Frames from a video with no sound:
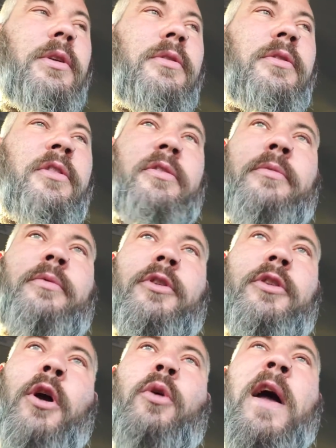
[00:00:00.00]
Just
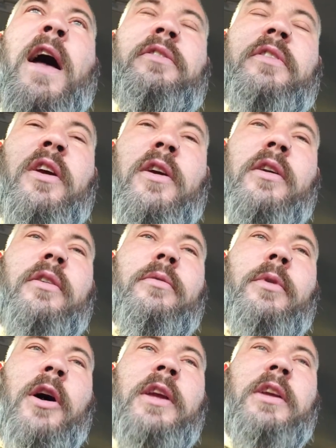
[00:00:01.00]
go out there and
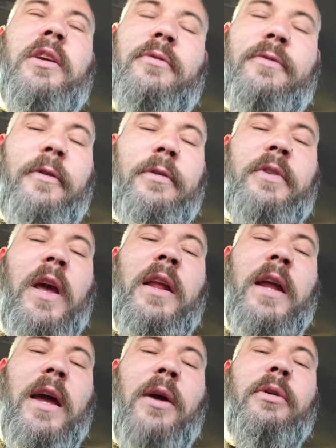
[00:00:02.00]
hike it for
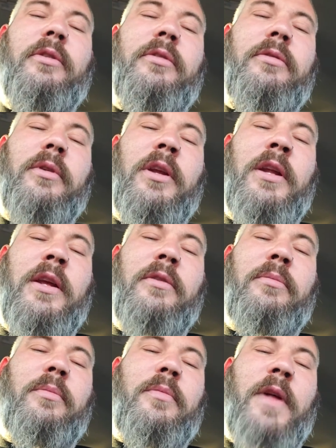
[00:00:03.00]
10 hours, and
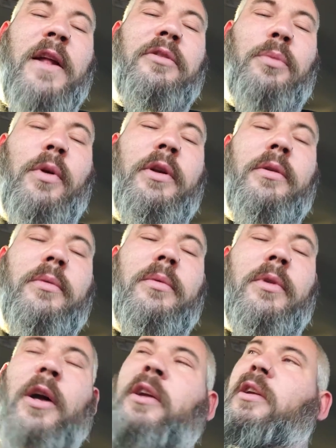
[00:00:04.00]
then that's what
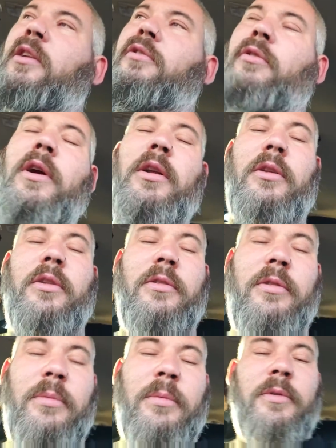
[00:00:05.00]
hiking a trail
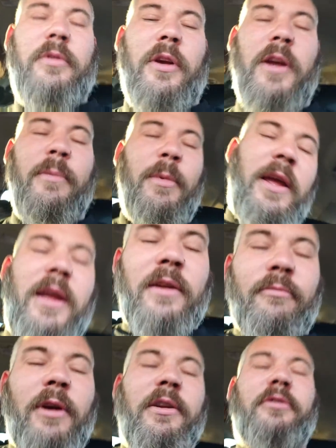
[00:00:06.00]
is. I have my
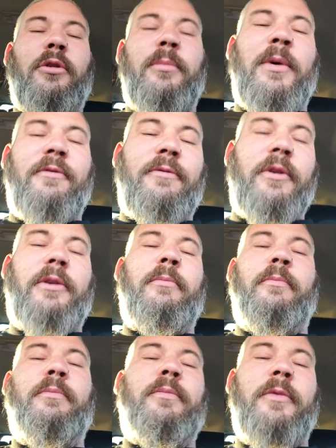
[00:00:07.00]
hand resting on my
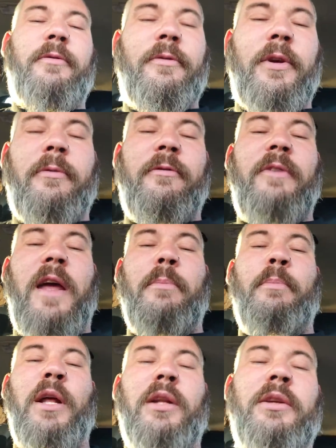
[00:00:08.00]
freaking
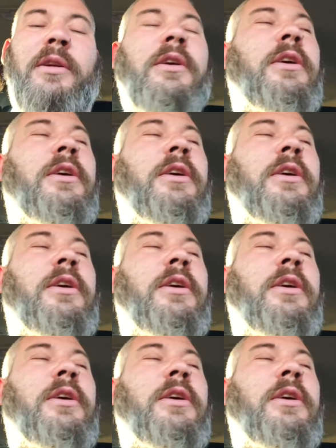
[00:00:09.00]
fat belly.